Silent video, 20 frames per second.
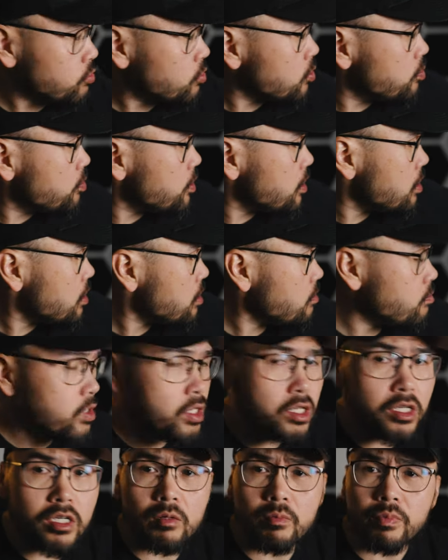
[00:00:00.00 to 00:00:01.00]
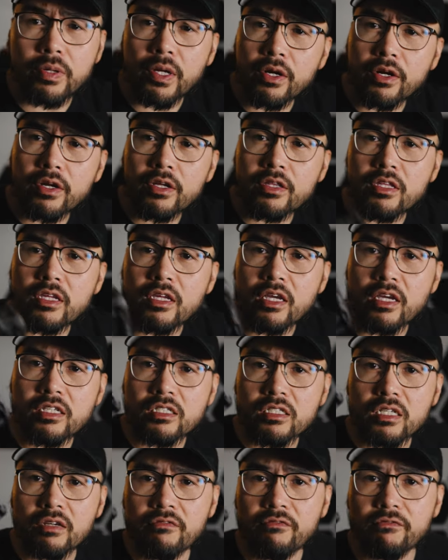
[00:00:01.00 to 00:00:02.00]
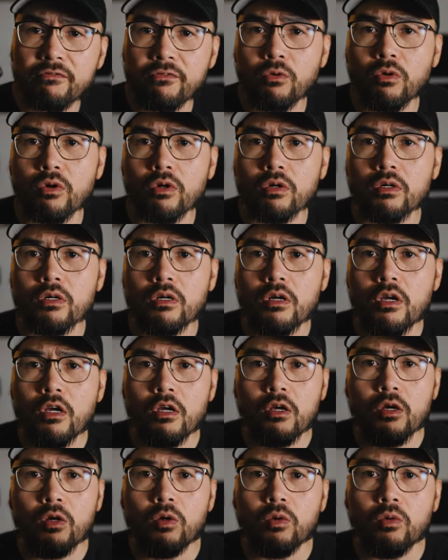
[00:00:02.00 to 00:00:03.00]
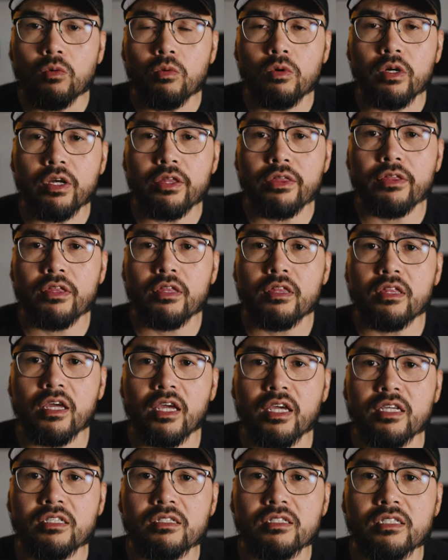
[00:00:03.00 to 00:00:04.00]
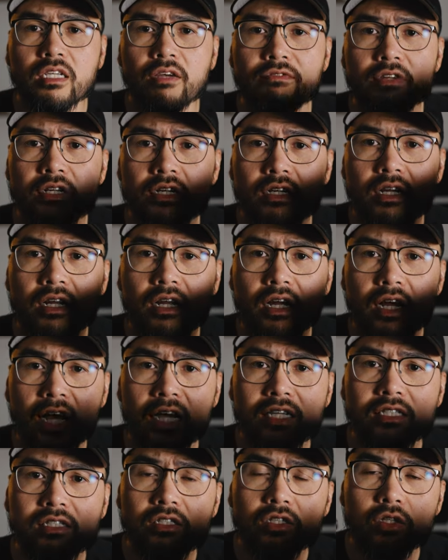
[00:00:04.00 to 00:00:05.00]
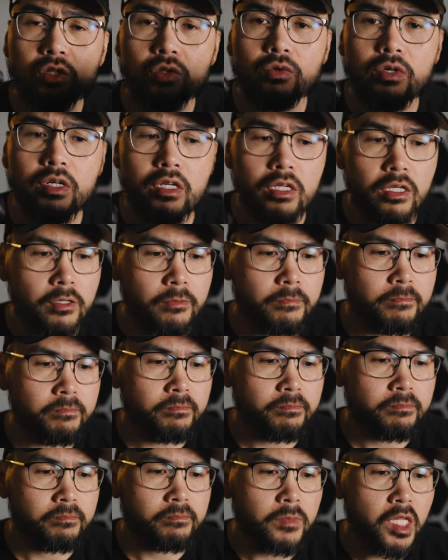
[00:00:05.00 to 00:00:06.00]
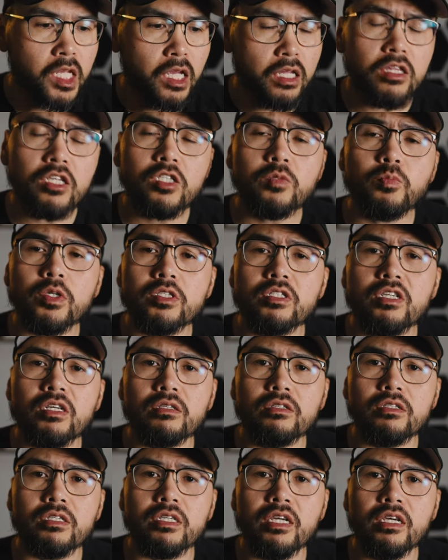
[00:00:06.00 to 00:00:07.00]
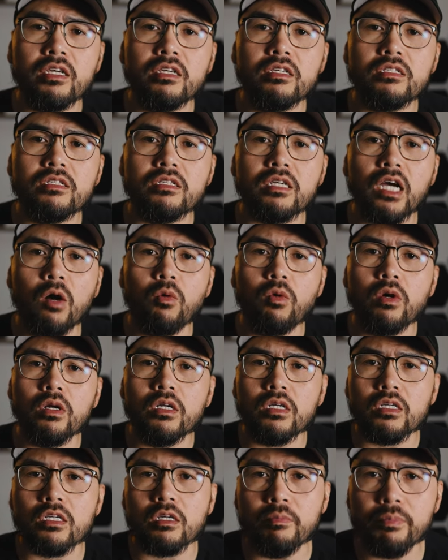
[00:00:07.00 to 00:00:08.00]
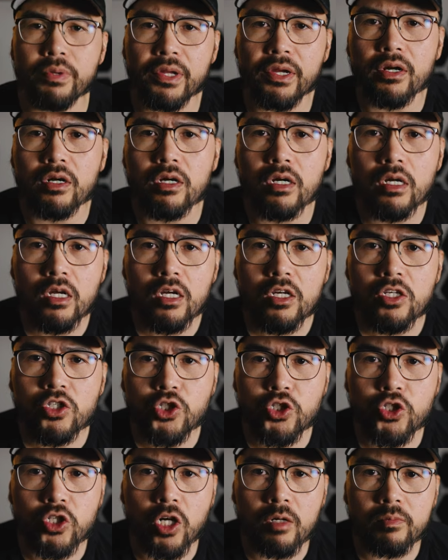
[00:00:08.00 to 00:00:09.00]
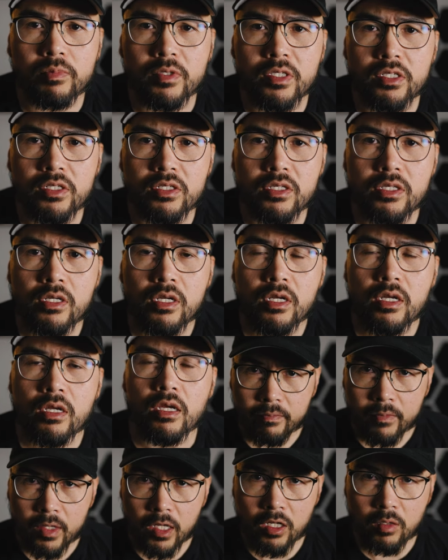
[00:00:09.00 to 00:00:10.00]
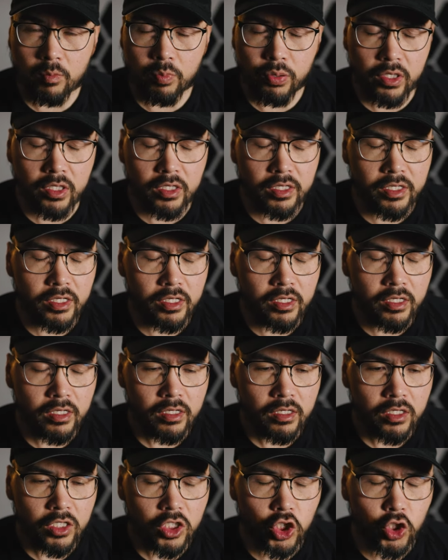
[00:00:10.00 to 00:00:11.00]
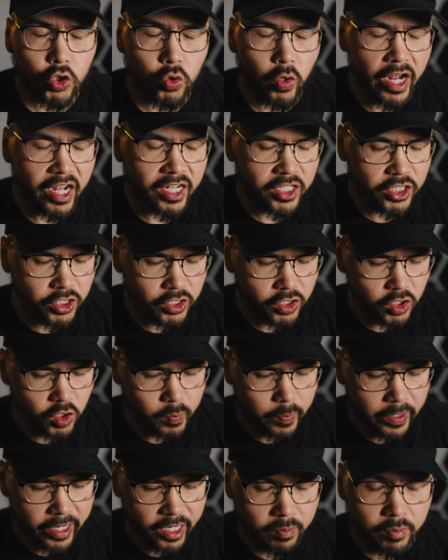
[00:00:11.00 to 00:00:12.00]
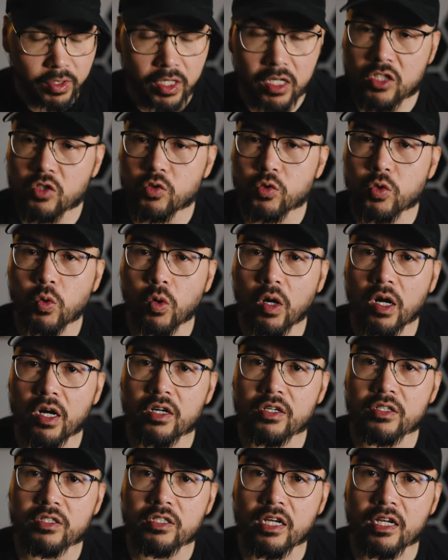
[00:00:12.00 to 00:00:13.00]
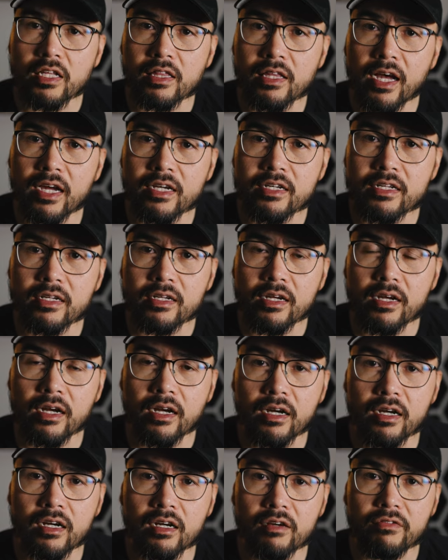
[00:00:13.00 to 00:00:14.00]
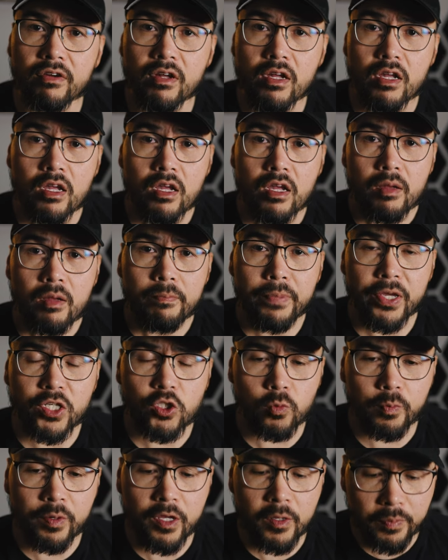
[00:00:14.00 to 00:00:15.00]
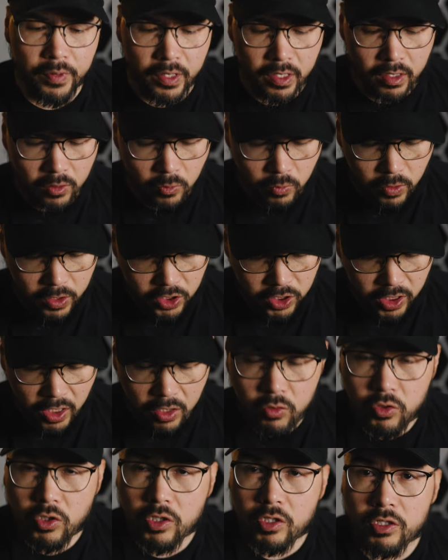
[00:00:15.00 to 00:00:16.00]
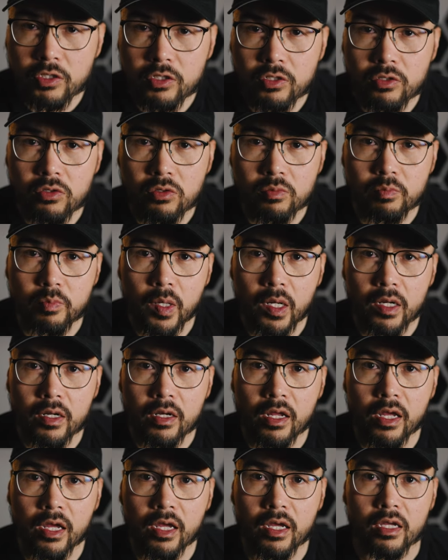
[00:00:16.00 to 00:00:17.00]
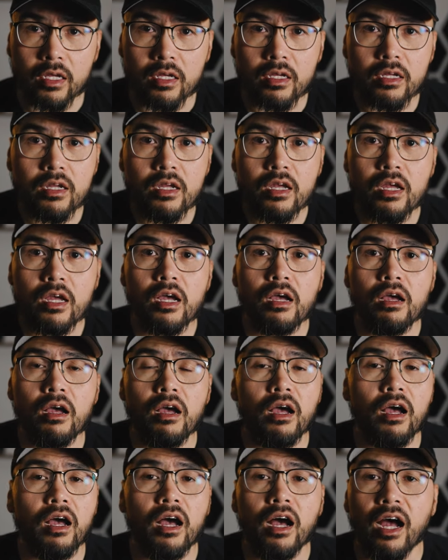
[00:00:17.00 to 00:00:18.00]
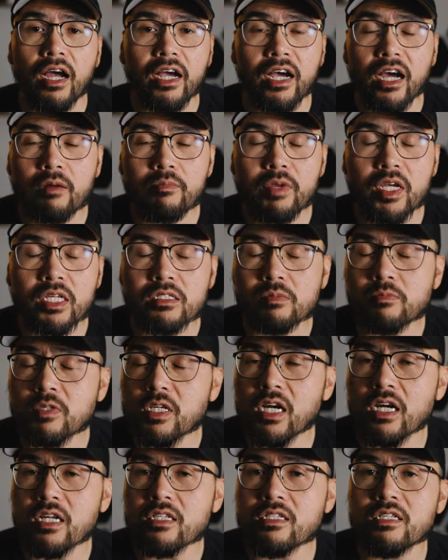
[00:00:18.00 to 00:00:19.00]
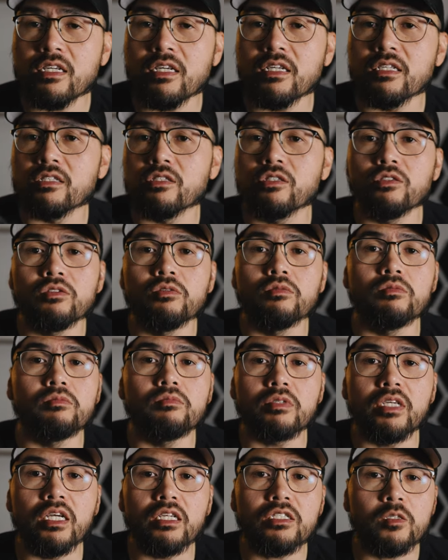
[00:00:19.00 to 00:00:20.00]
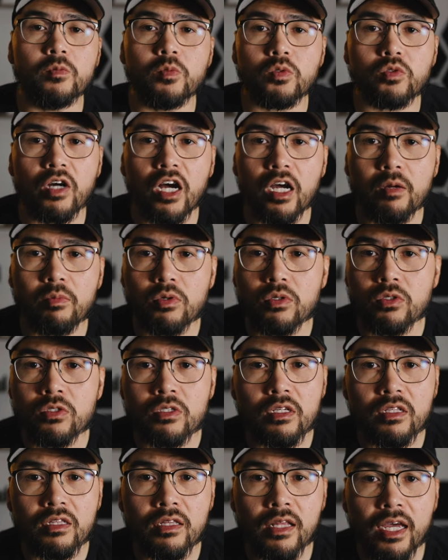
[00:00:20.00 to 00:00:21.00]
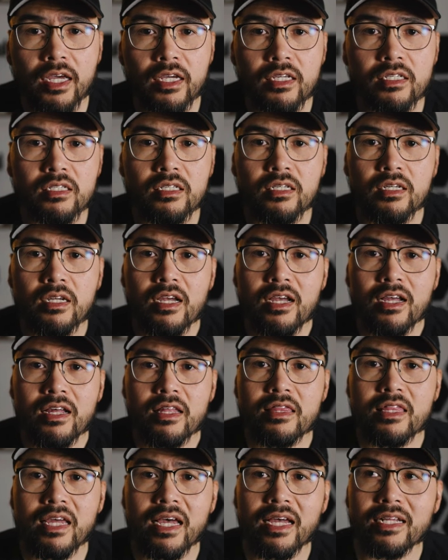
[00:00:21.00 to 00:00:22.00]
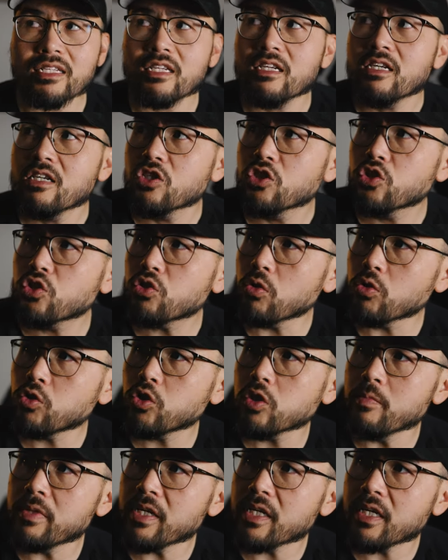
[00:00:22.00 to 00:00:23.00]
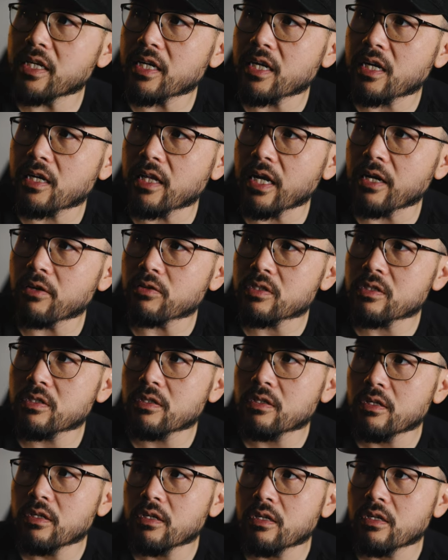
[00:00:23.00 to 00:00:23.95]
will be me comparing the a7IV with the a7S3. In this particular case, I want to compare sharpness, a completely trash spec because it requires a lot of pixel peeping, which I don't usually do, but hey, I got to make some content to get subscribers, likes, that social media clout